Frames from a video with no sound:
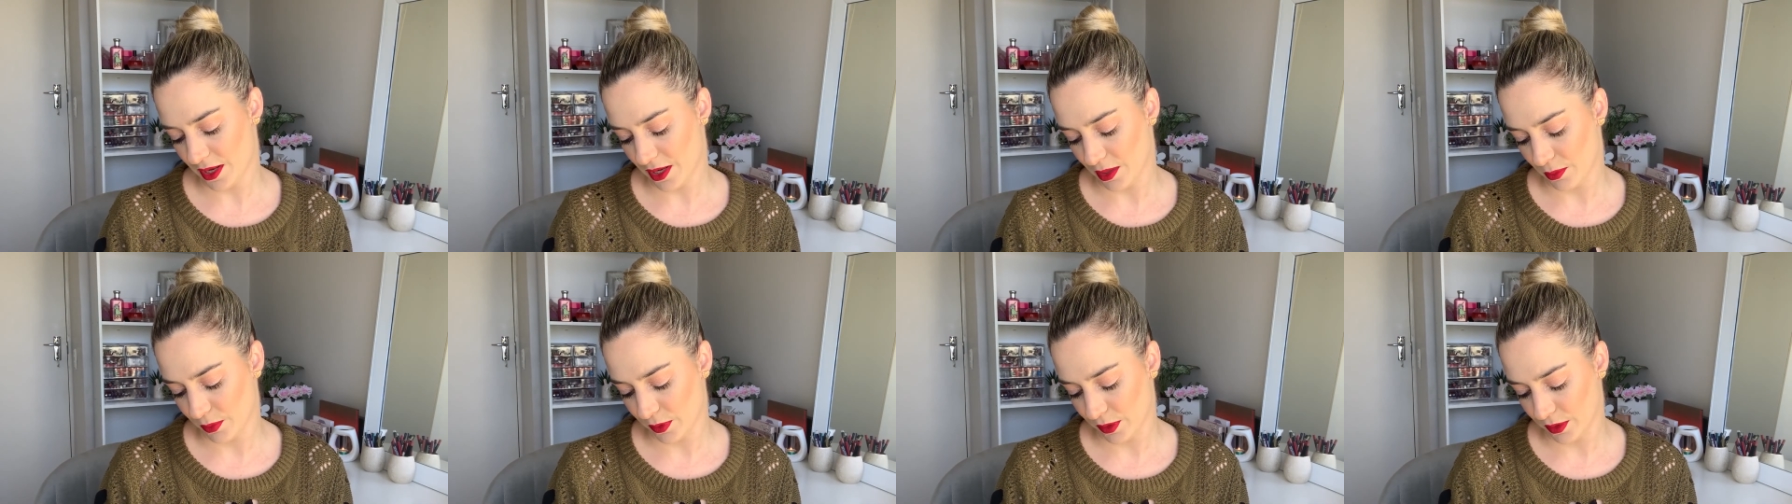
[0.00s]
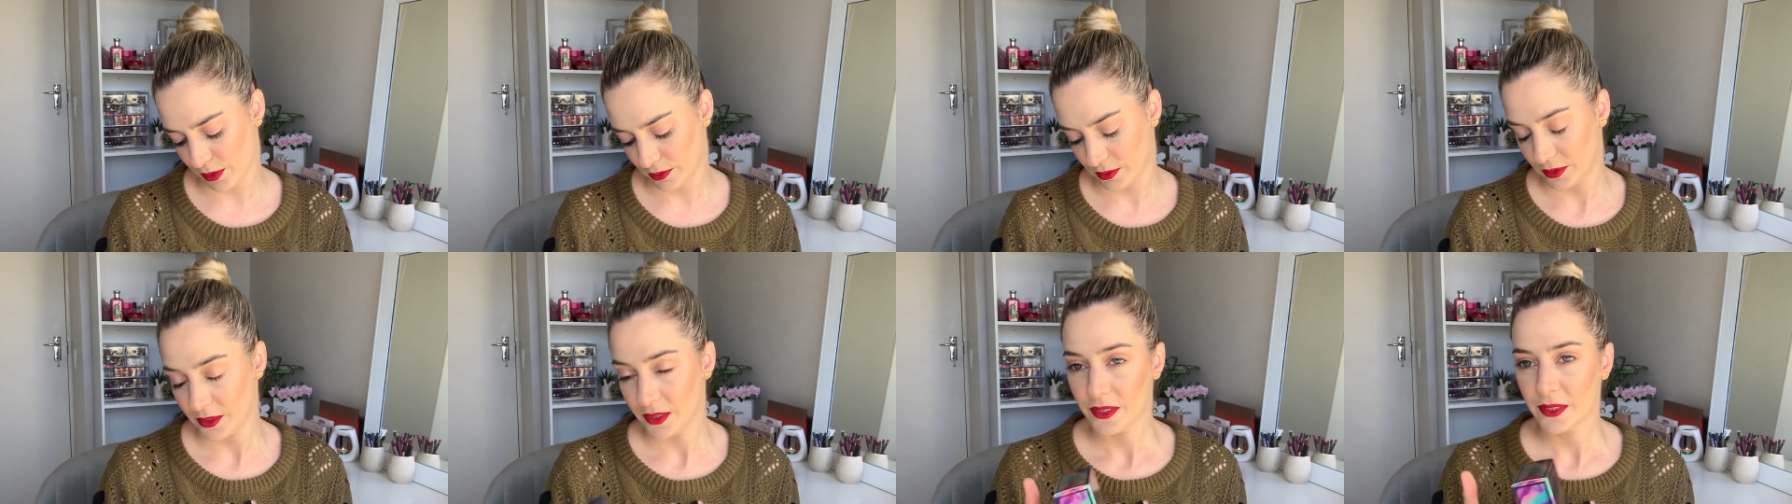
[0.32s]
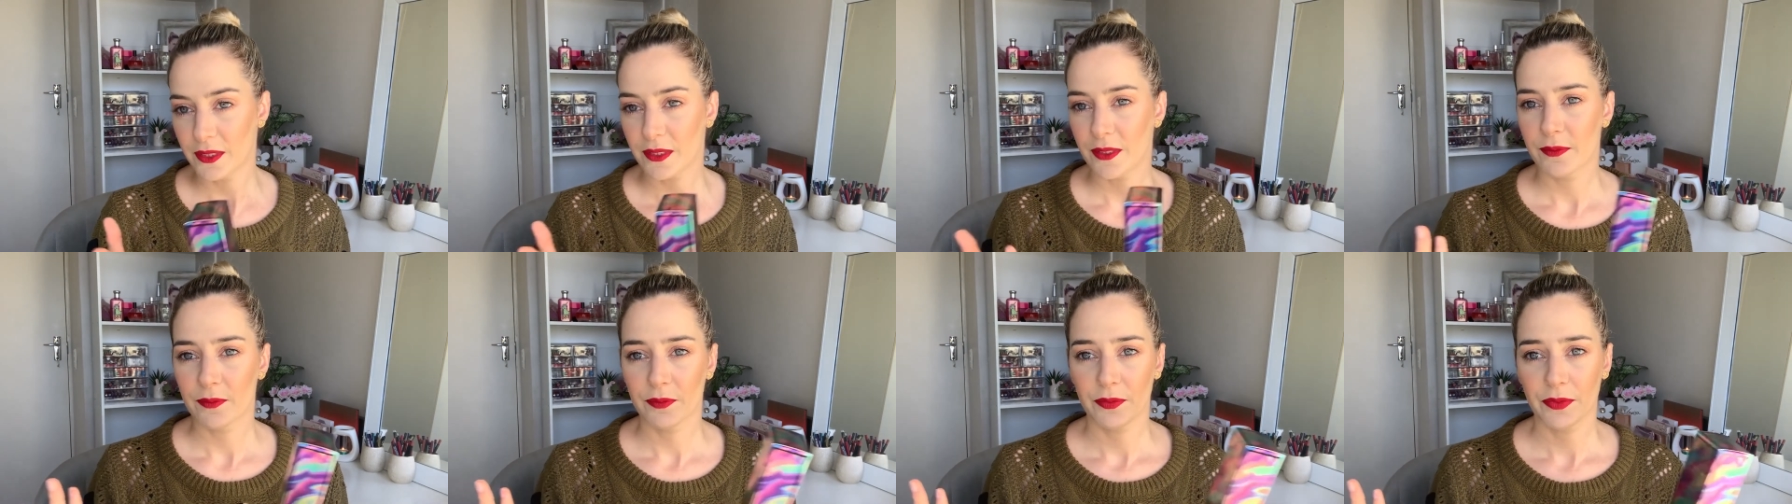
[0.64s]
I will
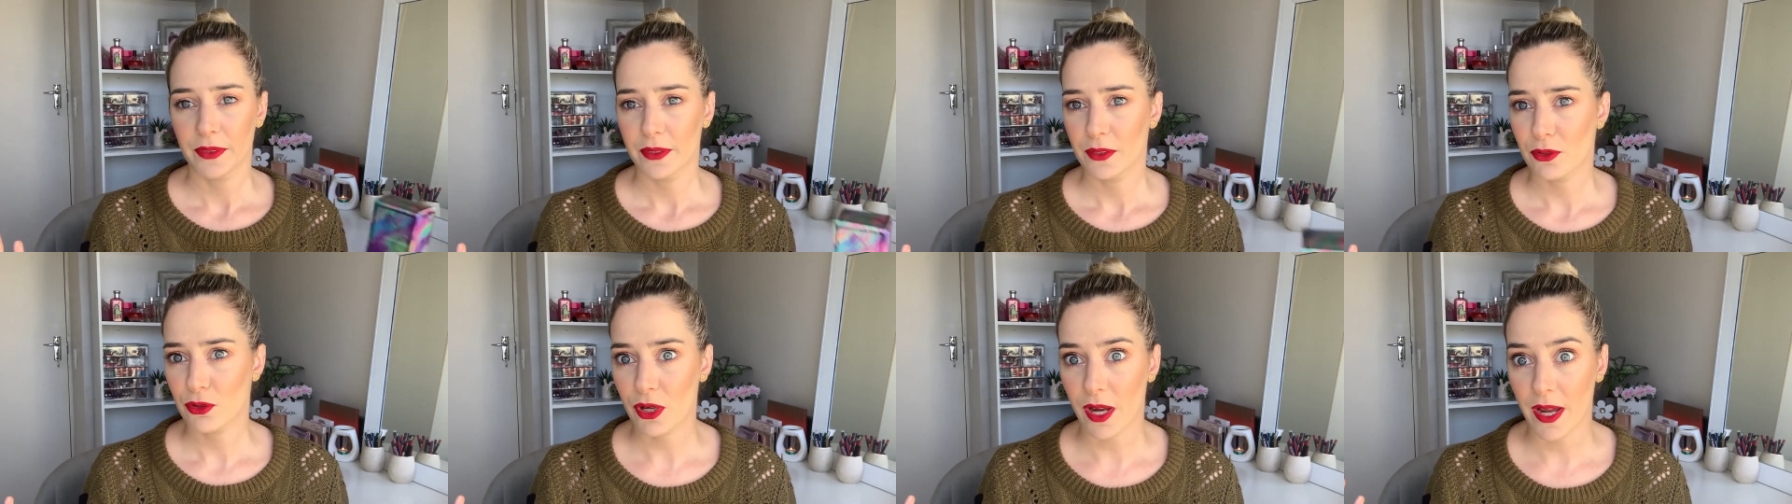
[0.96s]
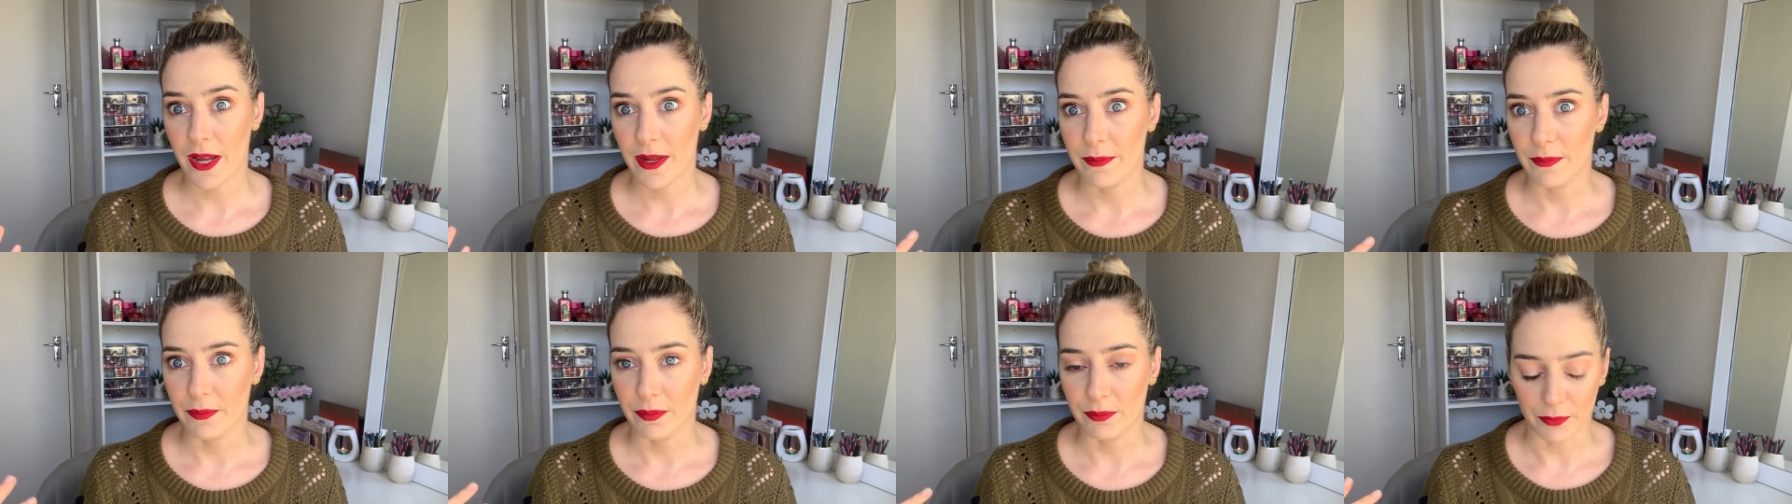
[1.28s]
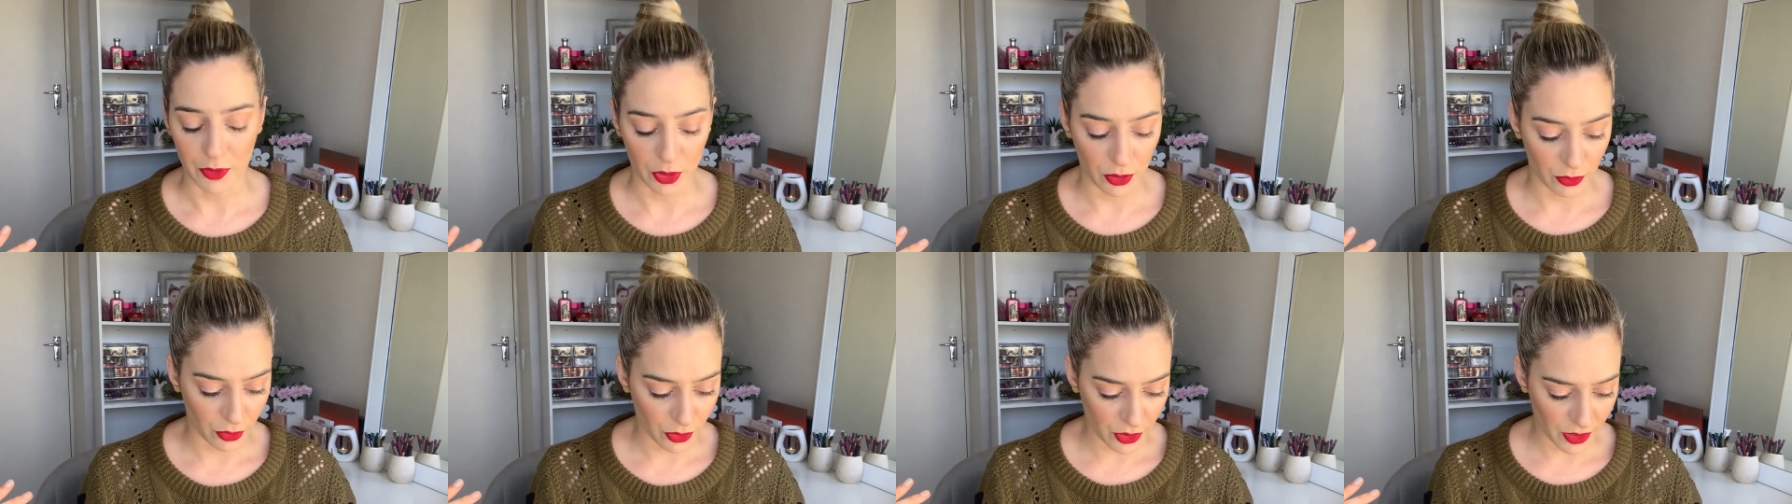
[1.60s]
try
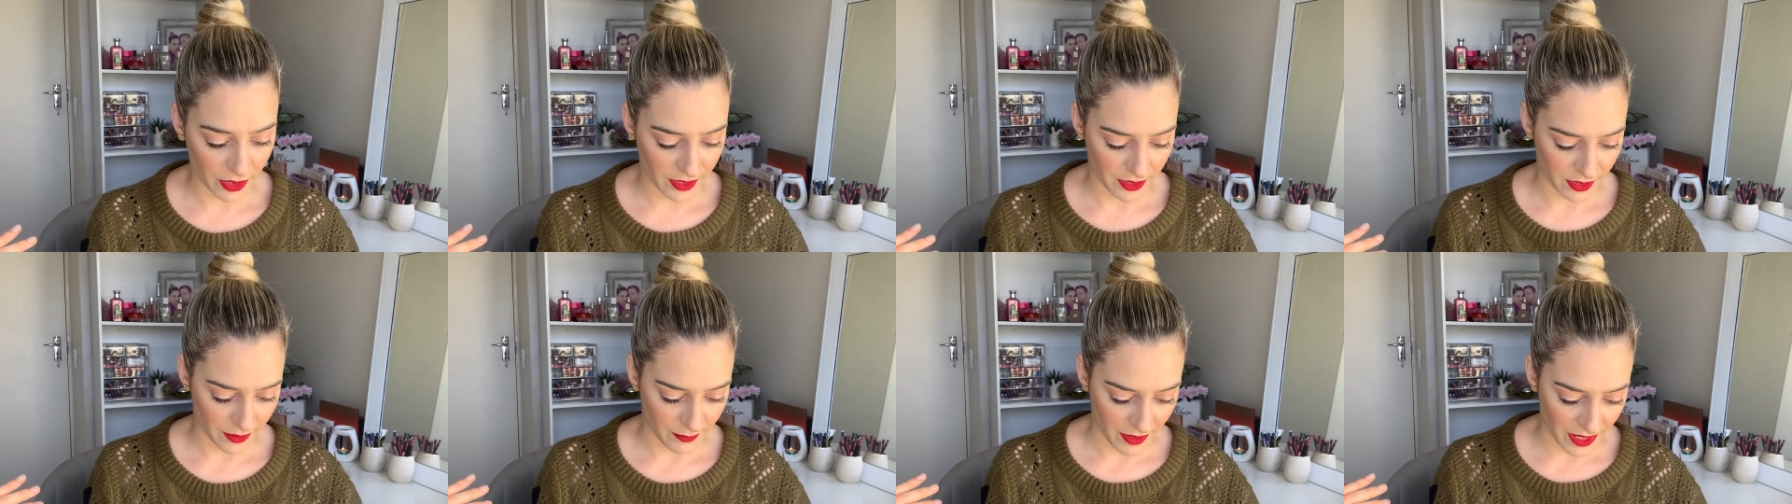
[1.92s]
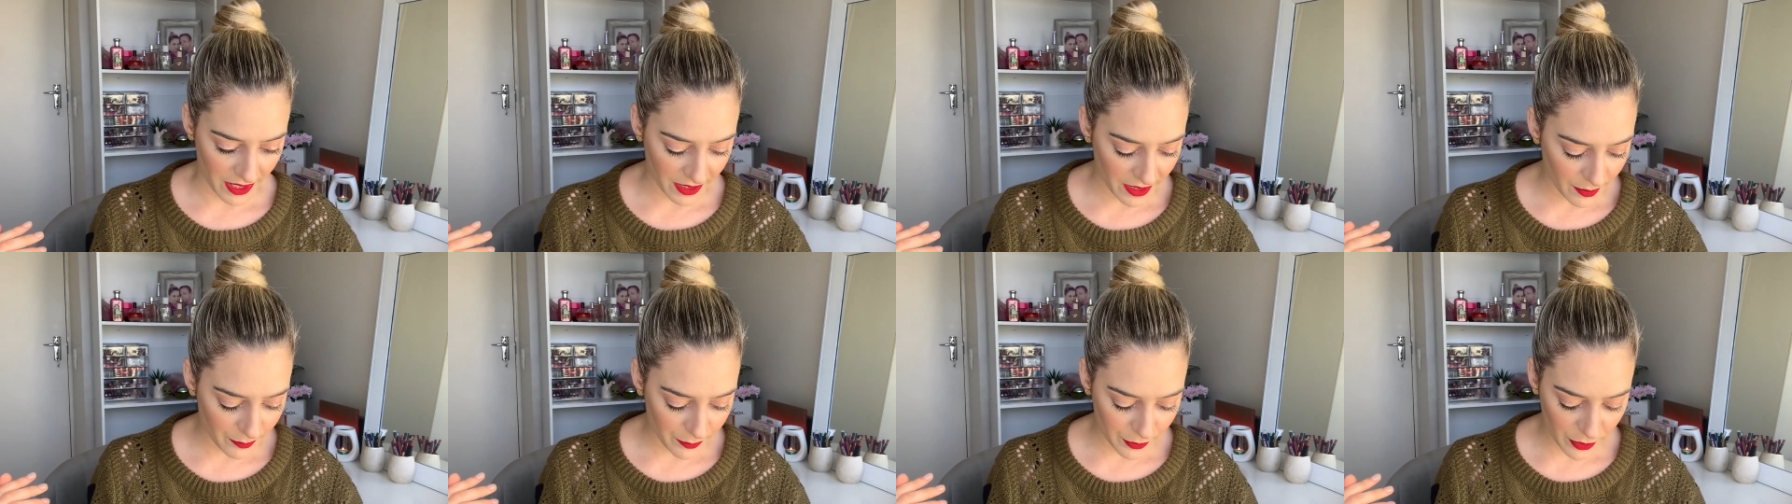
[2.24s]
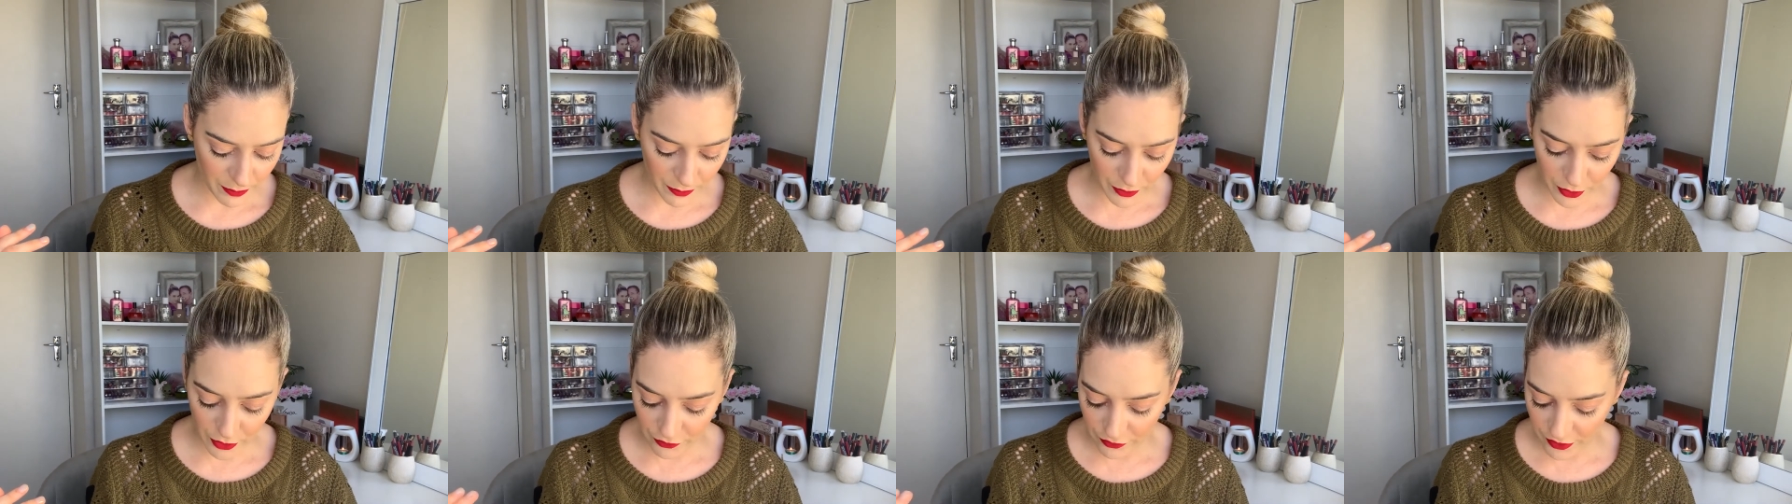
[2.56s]
and use it as a makeup
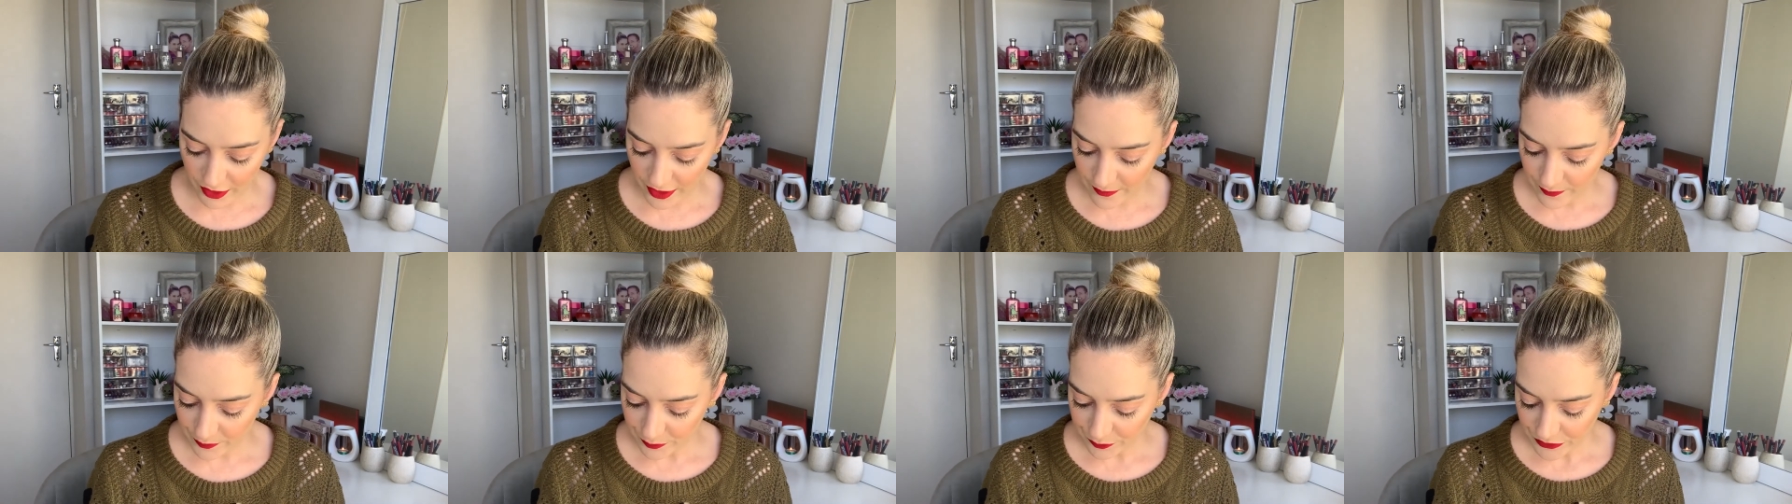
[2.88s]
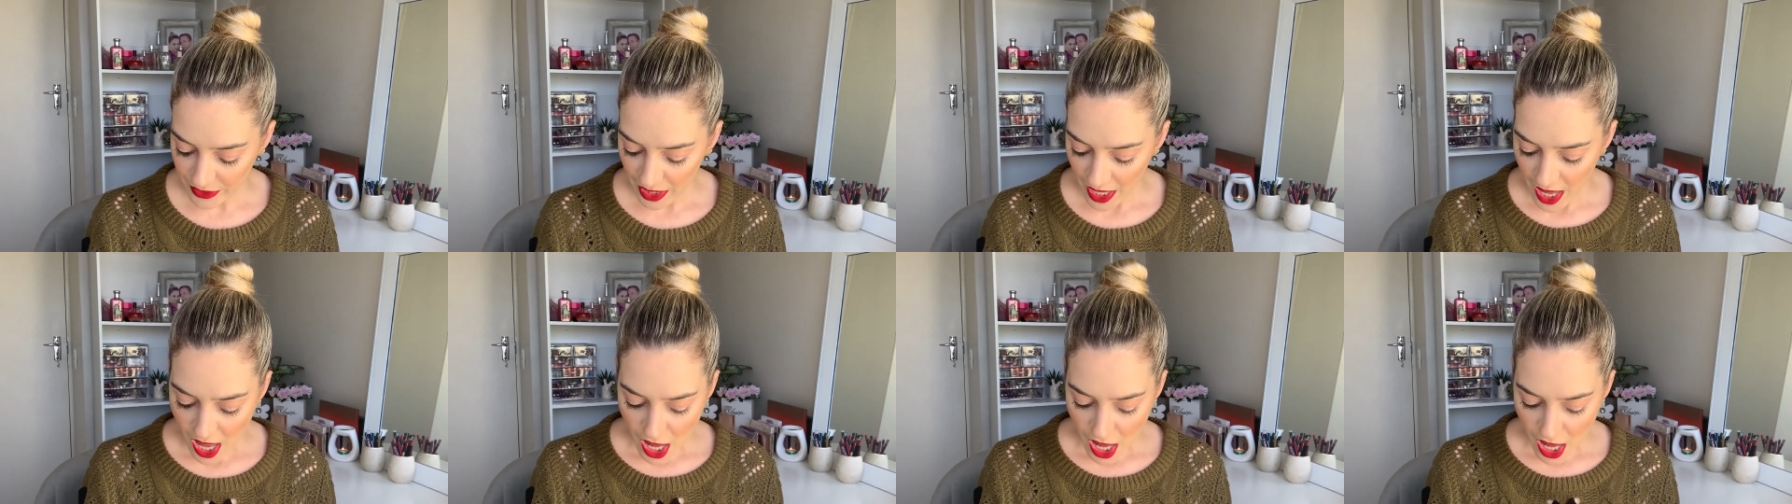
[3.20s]
remover.